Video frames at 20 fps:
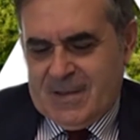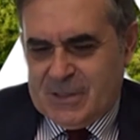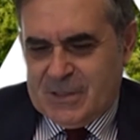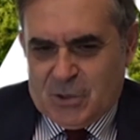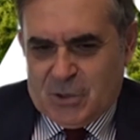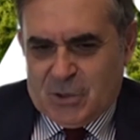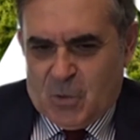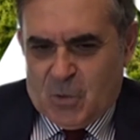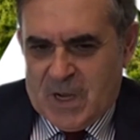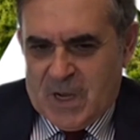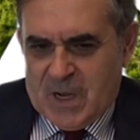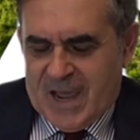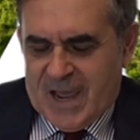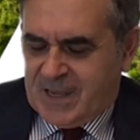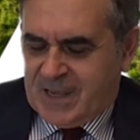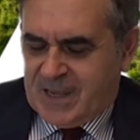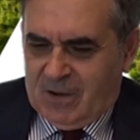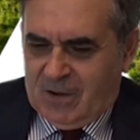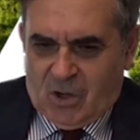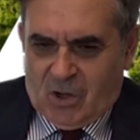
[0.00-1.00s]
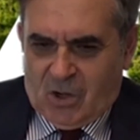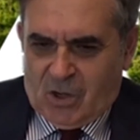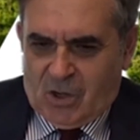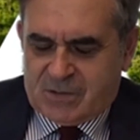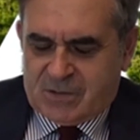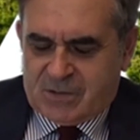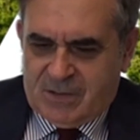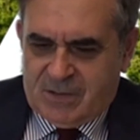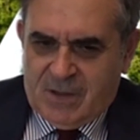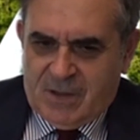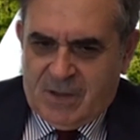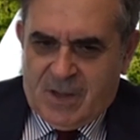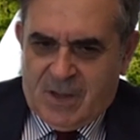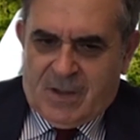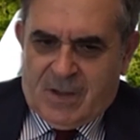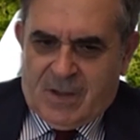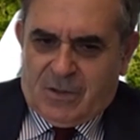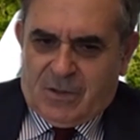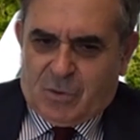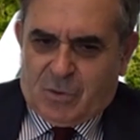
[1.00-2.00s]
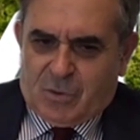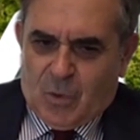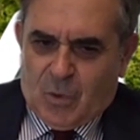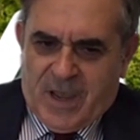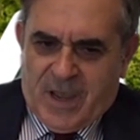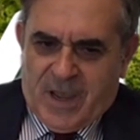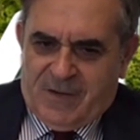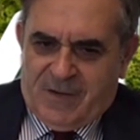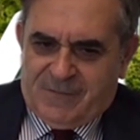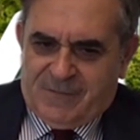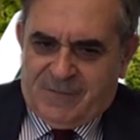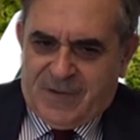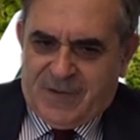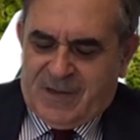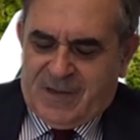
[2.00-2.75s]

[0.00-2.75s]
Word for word: so we like a lot to have